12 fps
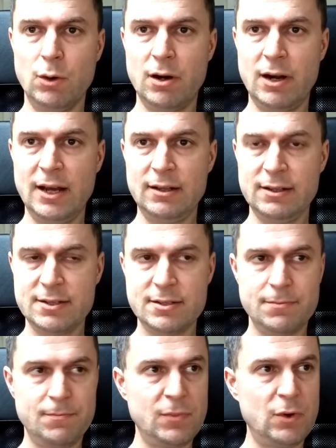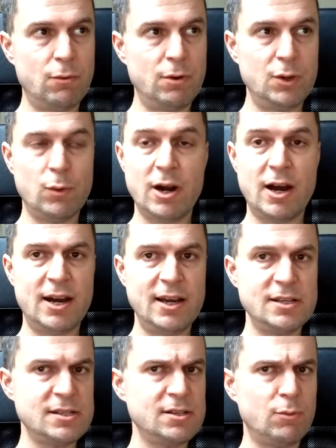URLs or
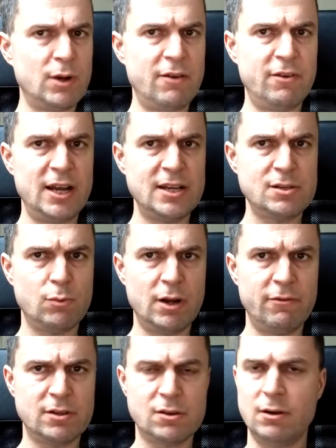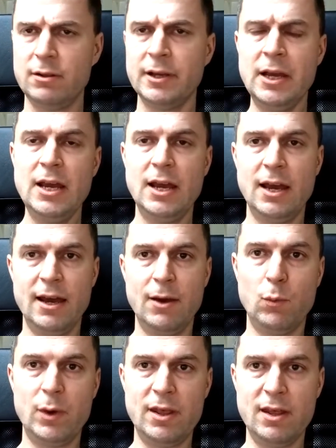URIs, whatever it's called,
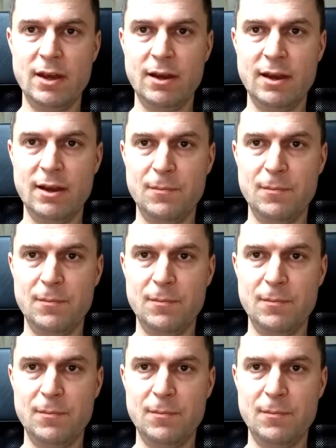with